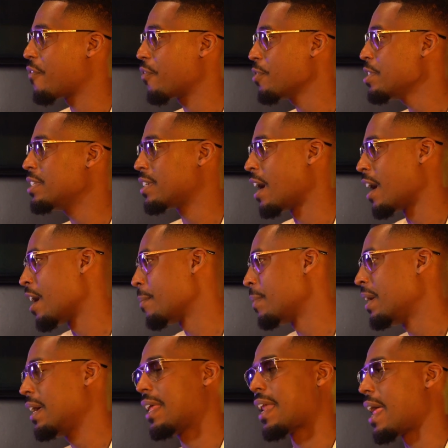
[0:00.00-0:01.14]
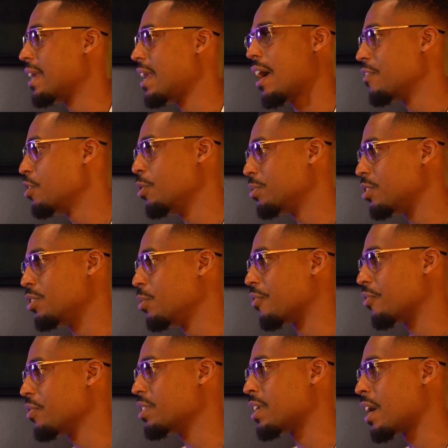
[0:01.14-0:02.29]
free time, and I never knew what to do with free